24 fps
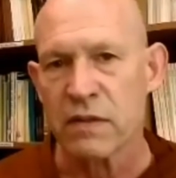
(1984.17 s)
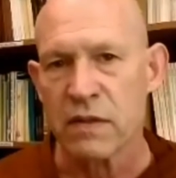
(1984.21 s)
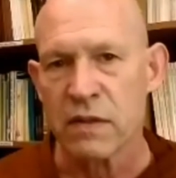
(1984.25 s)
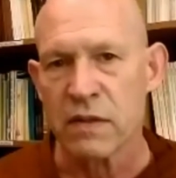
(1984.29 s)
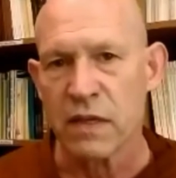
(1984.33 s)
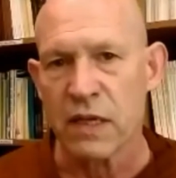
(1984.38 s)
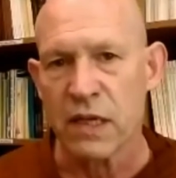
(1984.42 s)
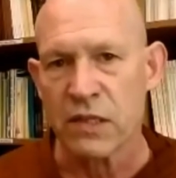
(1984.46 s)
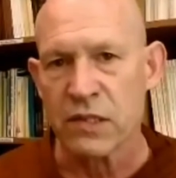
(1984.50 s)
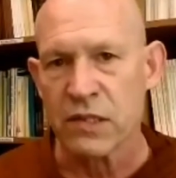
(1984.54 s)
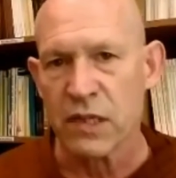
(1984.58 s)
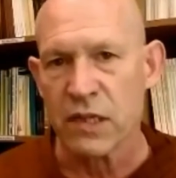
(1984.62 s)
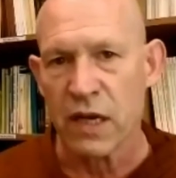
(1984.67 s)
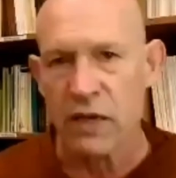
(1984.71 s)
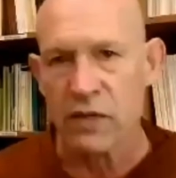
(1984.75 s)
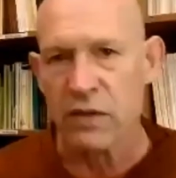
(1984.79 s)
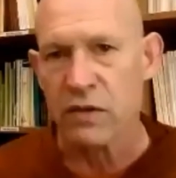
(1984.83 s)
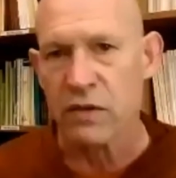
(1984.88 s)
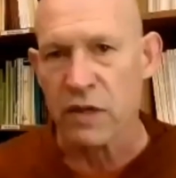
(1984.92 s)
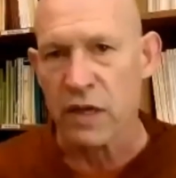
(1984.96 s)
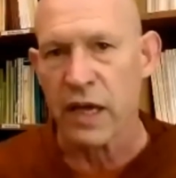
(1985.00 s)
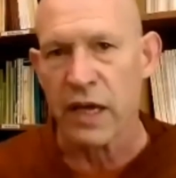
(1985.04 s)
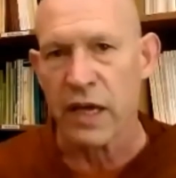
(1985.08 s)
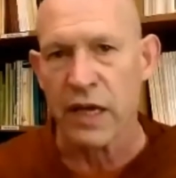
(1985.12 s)
its
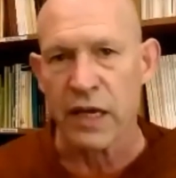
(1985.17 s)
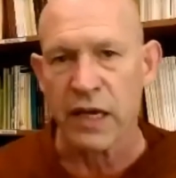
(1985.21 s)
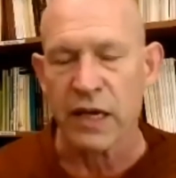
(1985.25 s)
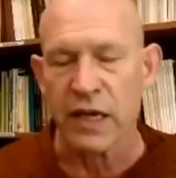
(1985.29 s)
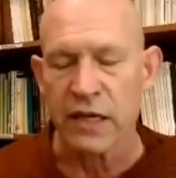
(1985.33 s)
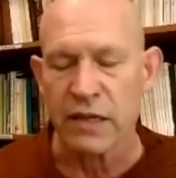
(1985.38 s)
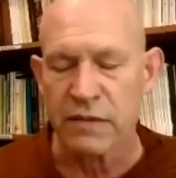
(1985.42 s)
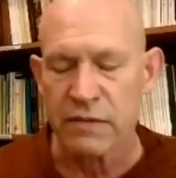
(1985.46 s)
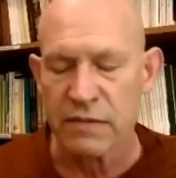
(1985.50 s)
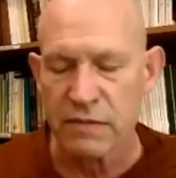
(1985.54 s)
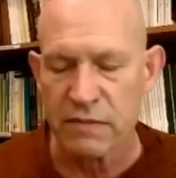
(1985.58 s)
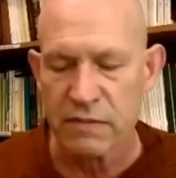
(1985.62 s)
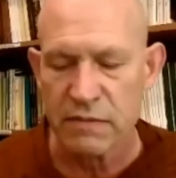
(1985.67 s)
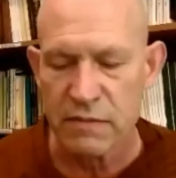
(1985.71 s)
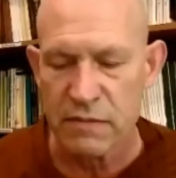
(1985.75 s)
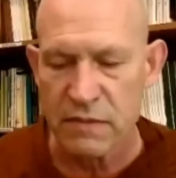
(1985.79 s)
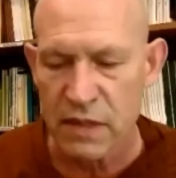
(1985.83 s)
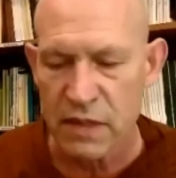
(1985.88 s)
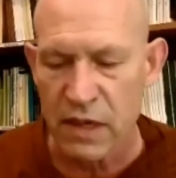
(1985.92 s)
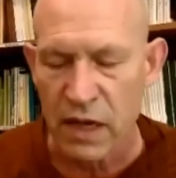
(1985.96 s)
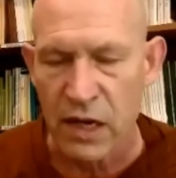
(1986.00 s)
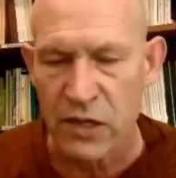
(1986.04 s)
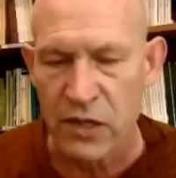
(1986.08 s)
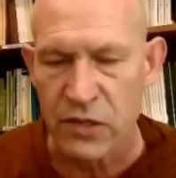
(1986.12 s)
underlying
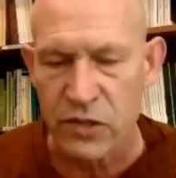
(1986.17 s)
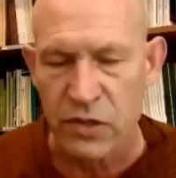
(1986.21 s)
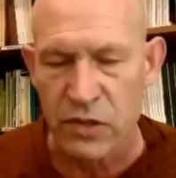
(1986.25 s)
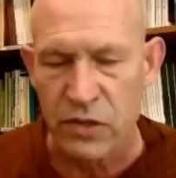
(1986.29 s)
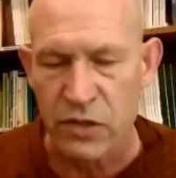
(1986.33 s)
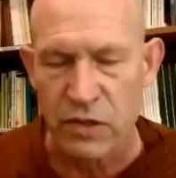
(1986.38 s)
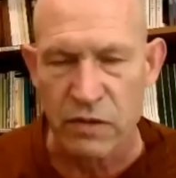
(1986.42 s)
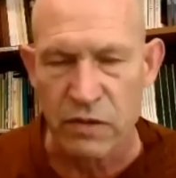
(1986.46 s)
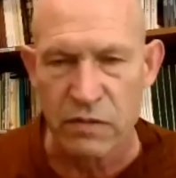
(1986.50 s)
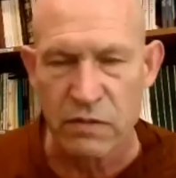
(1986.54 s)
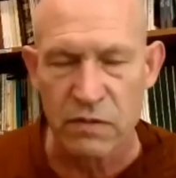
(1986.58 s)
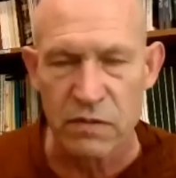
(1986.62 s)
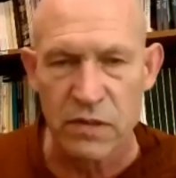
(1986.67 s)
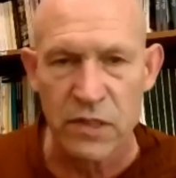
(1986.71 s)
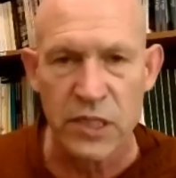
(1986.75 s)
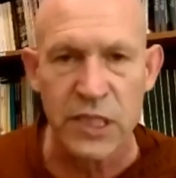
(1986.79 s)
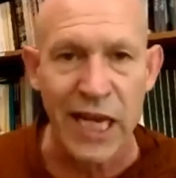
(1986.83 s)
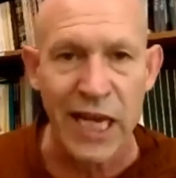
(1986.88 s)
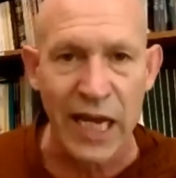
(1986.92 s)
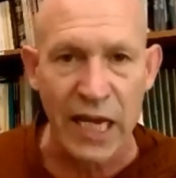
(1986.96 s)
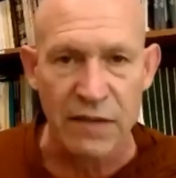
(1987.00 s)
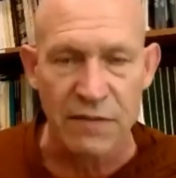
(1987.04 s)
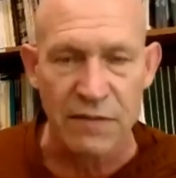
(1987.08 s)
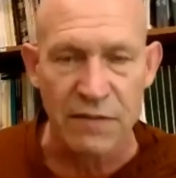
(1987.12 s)
causal
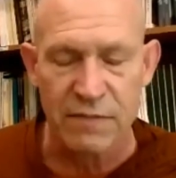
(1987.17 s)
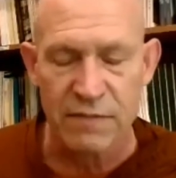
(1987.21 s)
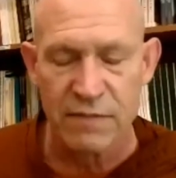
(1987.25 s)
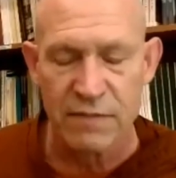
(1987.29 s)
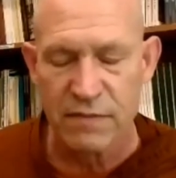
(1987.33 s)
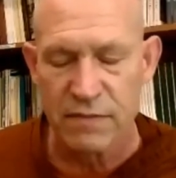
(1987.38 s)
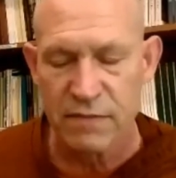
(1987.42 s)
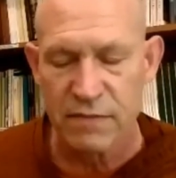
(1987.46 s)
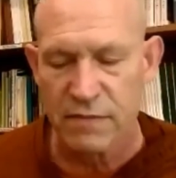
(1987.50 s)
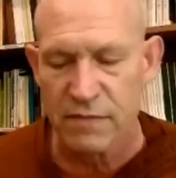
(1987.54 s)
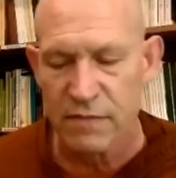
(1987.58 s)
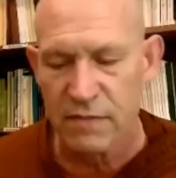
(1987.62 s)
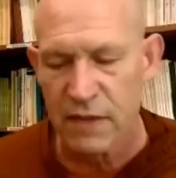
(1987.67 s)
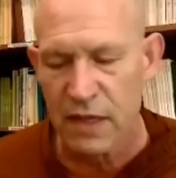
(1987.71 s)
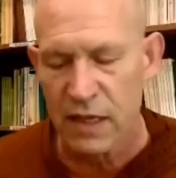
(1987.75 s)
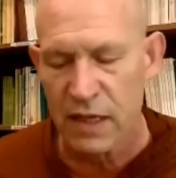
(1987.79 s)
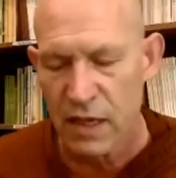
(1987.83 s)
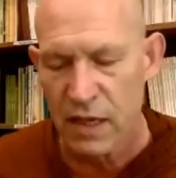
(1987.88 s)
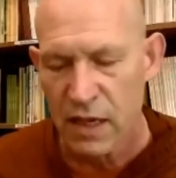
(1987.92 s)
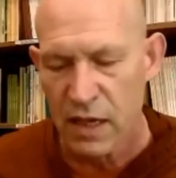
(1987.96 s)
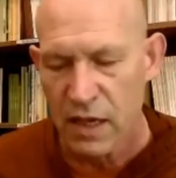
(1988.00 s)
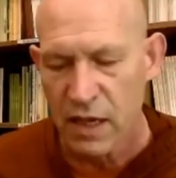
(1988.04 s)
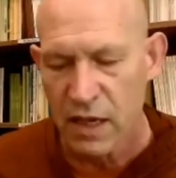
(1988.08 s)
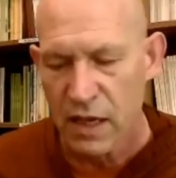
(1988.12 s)
chain.
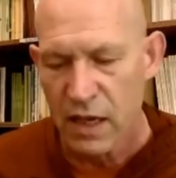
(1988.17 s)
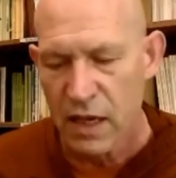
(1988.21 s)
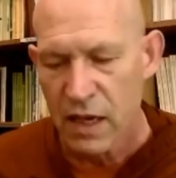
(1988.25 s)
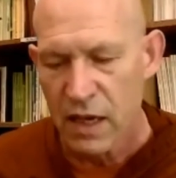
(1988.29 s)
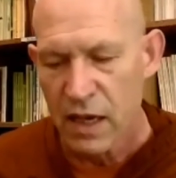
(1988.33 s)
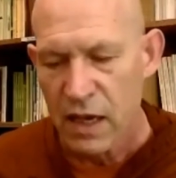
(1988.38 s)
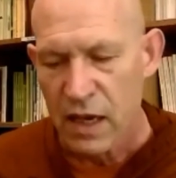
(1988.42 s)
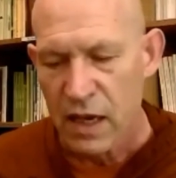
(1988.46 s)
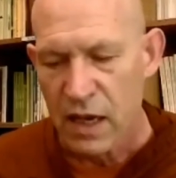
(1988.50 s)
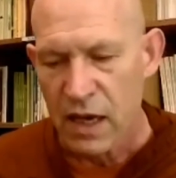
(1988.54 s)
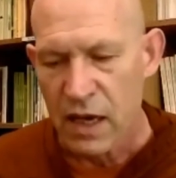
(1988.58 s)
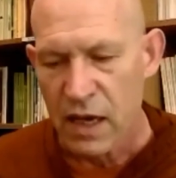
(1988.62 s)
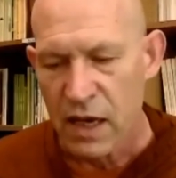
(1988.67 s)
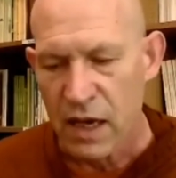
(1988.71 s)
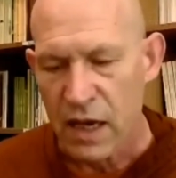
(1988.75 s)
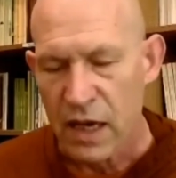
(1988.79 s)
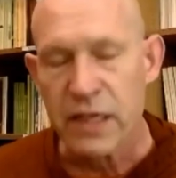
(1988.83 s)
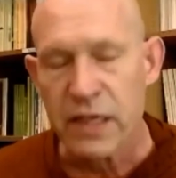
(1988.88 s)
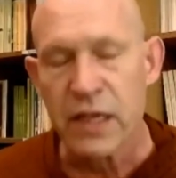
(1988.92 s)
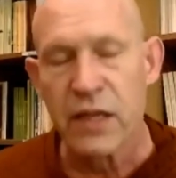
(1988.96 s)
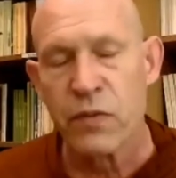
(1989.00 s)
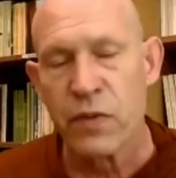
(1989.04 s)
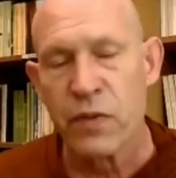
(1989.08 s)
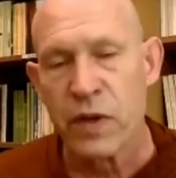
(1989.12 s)

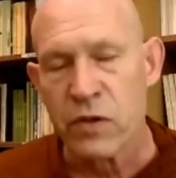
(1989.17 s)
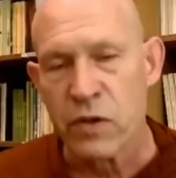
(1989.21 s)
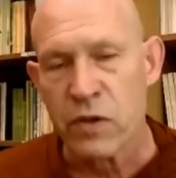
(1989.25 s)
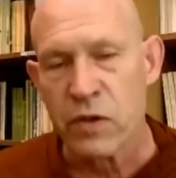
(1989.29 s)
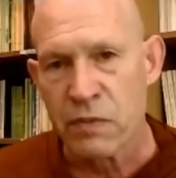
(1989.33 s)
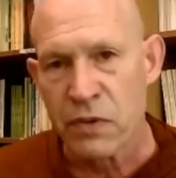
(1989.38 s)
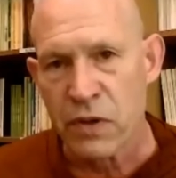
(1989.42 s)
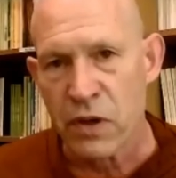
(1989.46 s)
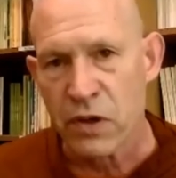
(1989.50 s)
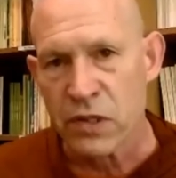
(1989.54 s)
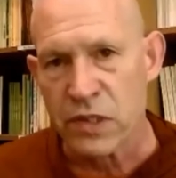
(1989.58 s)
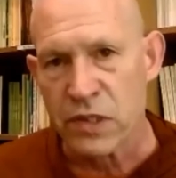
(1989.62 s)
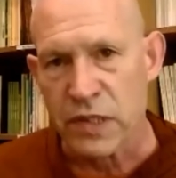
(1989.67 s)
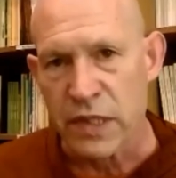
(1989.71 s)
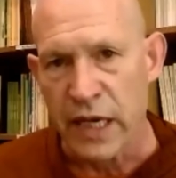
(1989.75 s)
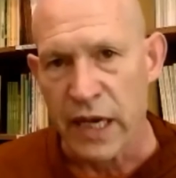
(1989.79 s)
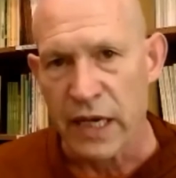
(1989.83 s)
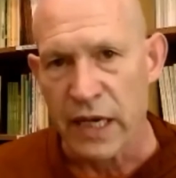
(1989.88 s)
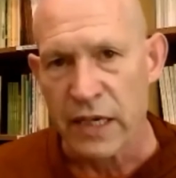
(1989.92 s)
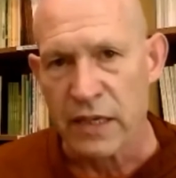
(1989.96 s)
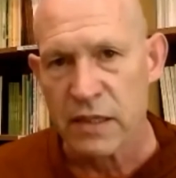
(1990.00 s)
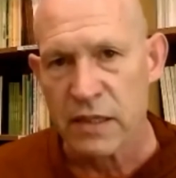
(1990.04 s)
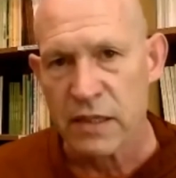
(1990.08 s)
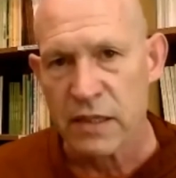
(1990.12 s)
Another way to approach
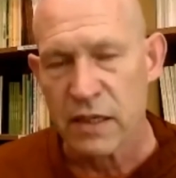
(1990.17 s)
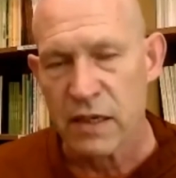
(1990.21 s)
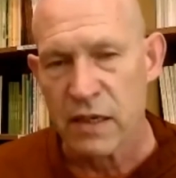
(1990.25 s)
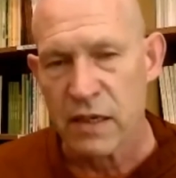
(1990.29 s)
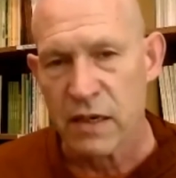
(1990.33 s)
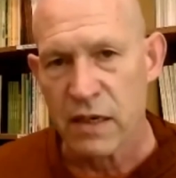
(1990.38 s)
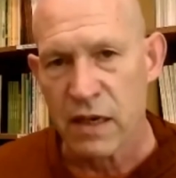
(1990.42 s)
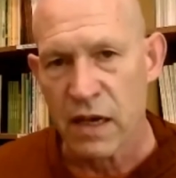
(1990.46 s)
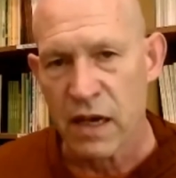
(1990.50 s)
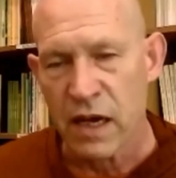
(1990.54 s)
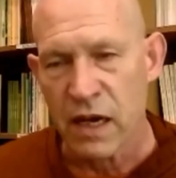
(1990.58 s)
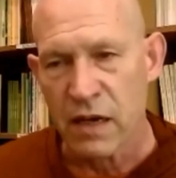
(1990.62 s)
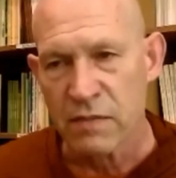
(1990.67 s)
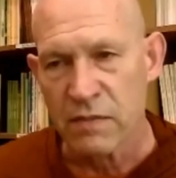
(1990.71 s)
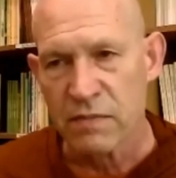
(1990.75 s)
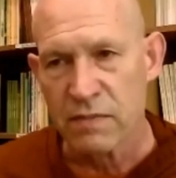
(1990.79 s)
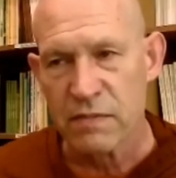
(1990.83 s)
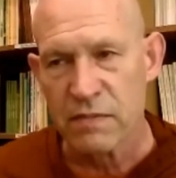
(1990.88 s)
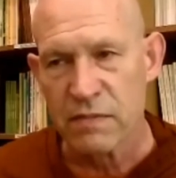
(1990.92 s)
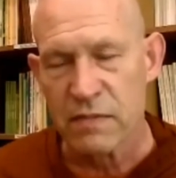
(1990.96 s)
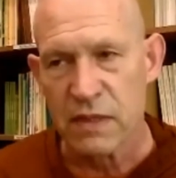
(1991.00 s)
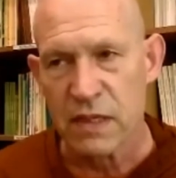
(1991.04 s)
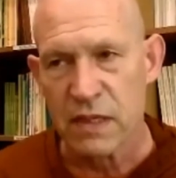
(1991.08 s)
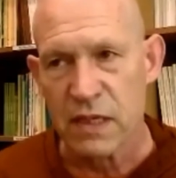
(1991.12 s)
that
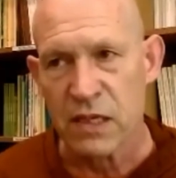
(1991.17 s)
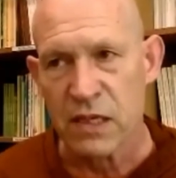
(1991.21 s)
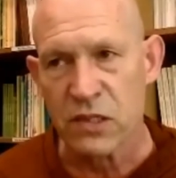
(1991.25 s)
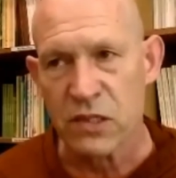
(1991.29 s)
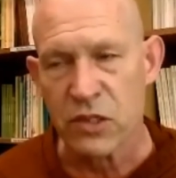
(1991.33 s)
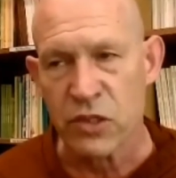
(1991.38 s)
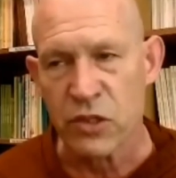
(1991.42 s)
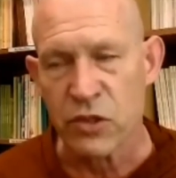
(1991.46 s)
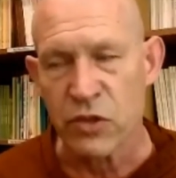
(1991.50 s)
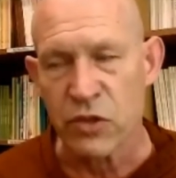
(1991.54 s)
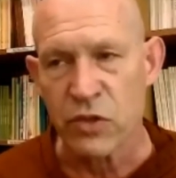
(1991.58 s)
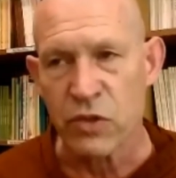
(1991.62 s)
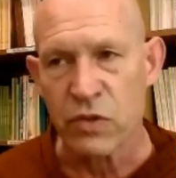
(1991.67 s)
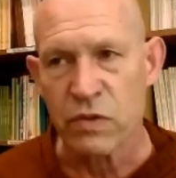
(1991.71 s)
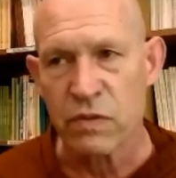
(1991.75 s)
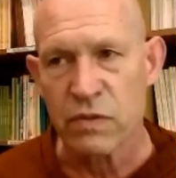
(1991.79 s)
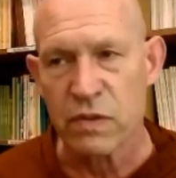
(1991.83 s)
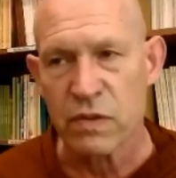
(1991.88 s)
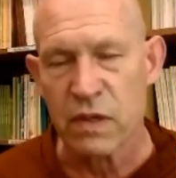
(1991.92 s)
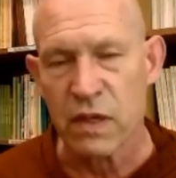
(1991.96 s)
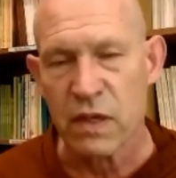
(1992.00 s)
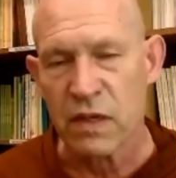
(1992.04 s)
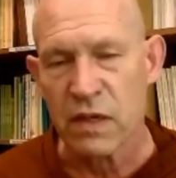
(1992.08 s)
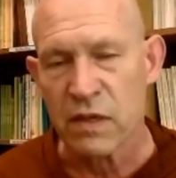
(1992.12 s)
is
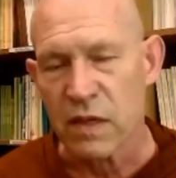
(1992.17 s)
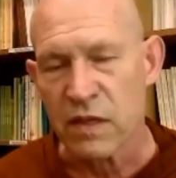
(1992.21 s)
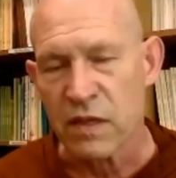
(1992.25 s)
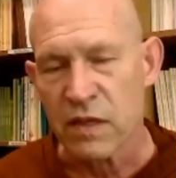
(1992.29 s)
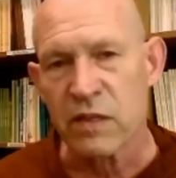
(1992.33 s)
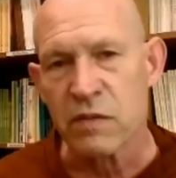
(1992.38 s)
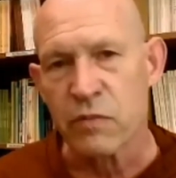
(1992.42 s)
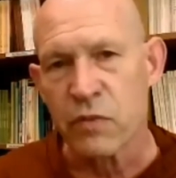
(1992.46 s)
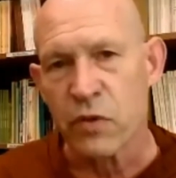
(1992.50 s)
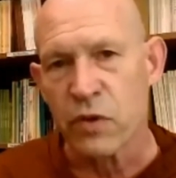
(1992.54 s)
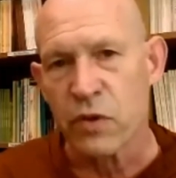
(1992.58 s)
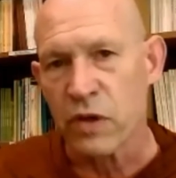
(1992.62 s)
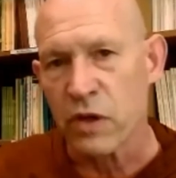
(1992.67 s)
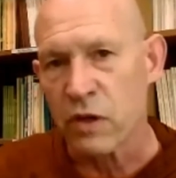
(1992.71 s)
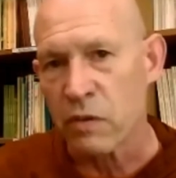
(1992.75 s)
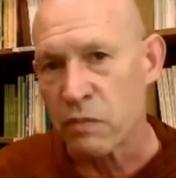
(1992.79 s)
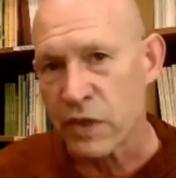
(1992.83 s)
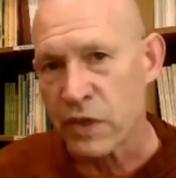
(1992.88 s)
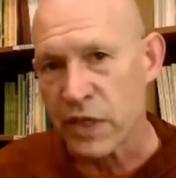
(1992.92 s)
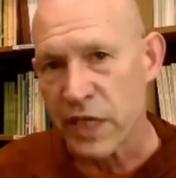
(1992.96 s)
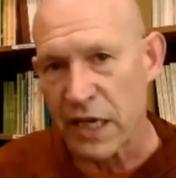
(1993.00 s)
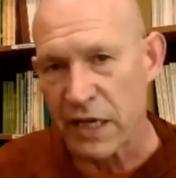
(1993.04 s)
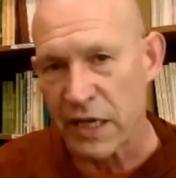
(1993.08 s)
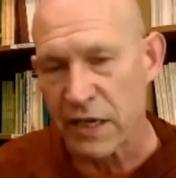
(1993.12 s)
to a little more
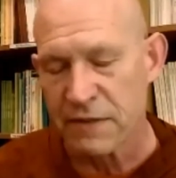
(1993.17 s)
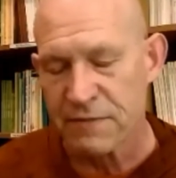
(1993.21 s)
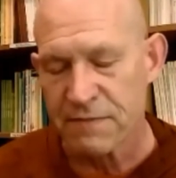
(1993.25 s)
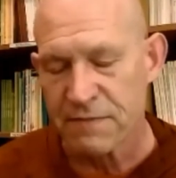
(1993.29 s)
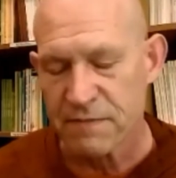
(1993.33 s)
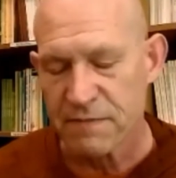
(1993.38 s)
oblique.